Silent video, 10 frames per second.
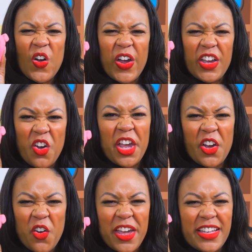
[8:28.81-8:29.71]
oink, oink,
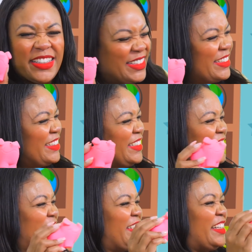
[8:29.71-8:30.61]

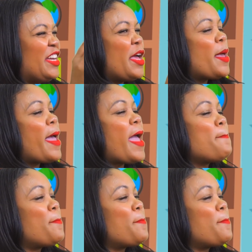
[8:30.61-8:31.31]
oink. A